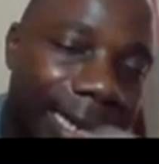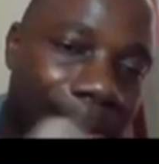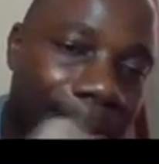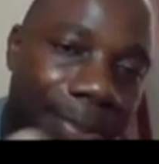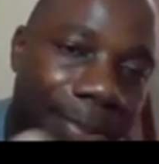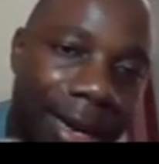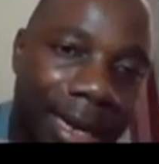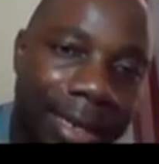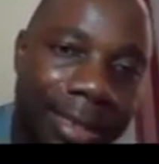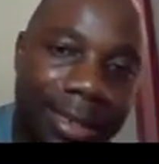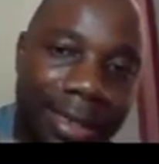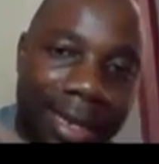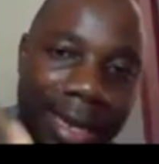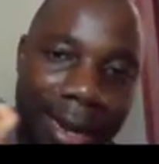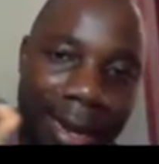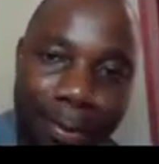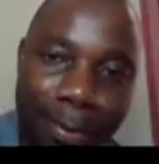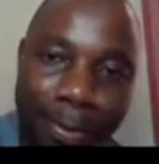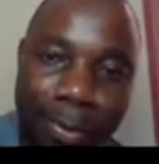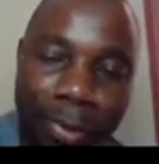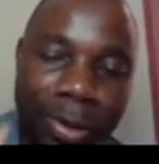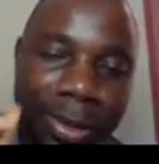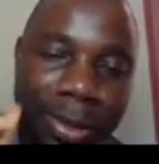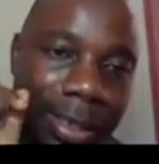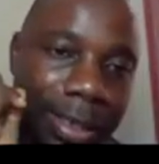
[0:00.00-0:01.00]
that part
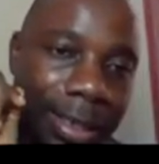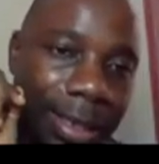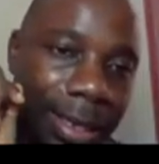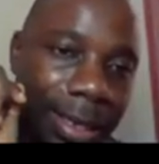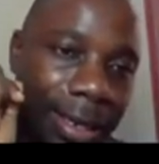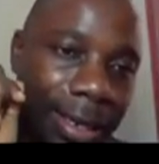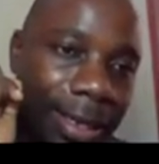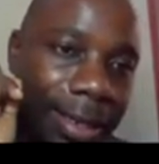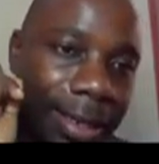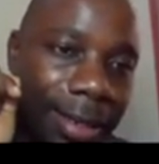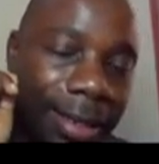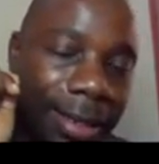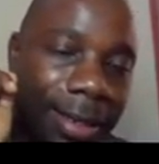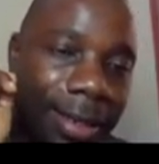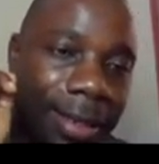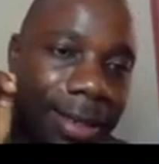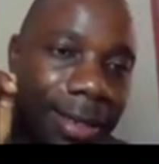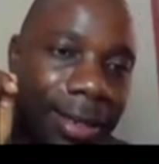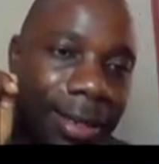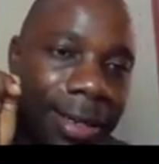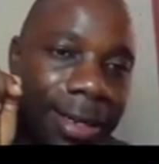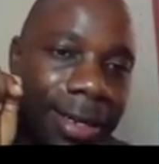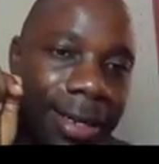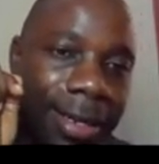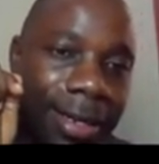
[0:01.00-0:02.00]
and put it there.
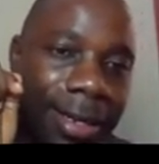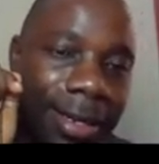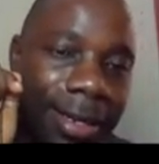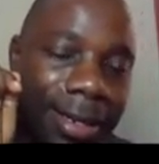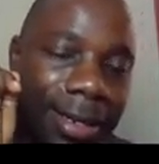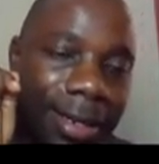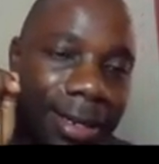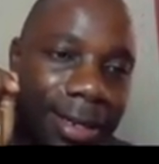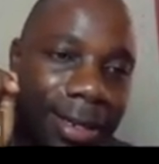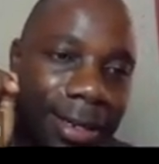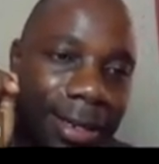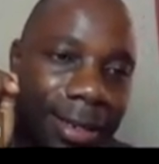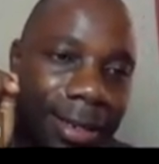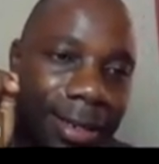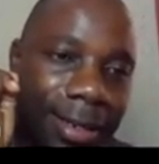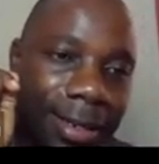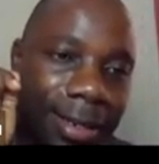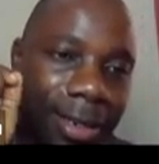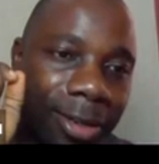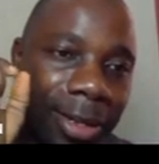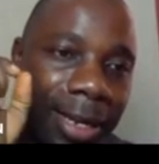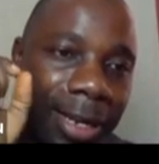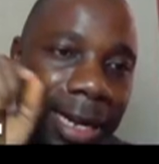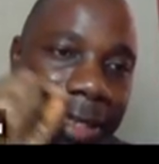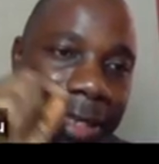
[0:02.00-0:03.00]

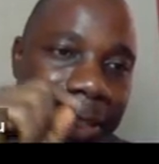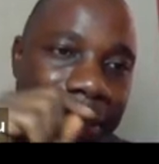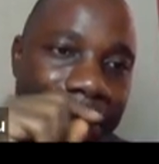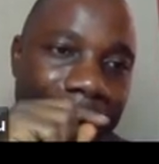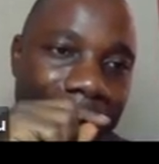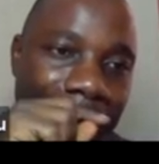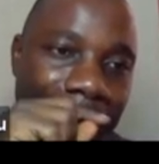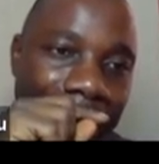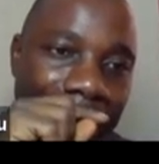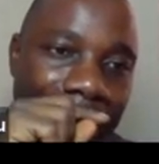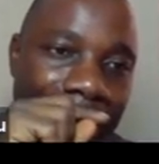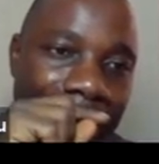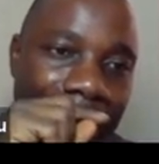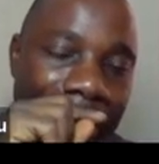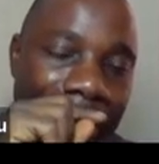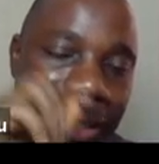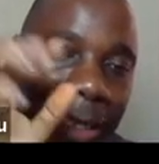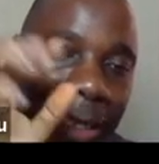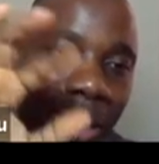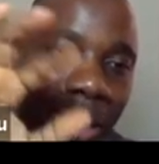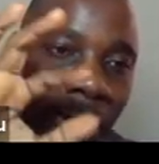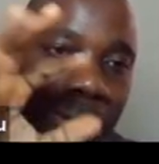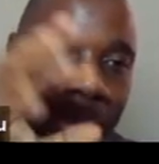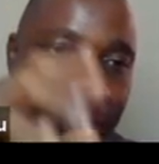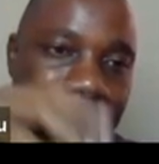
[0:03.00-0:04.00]
Did you get the
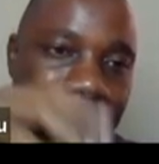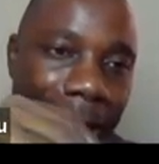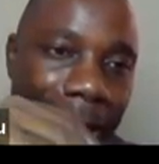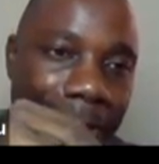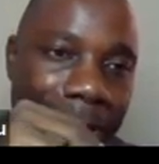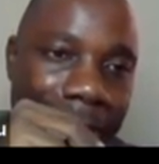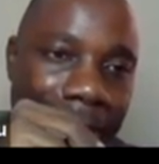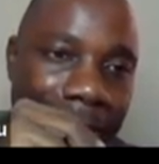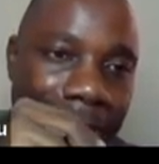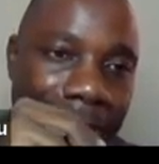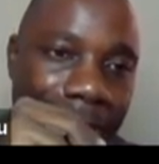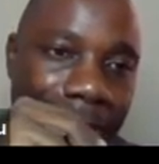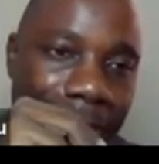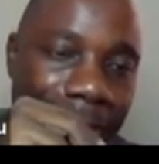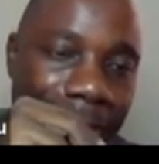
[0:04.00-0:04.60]
concept?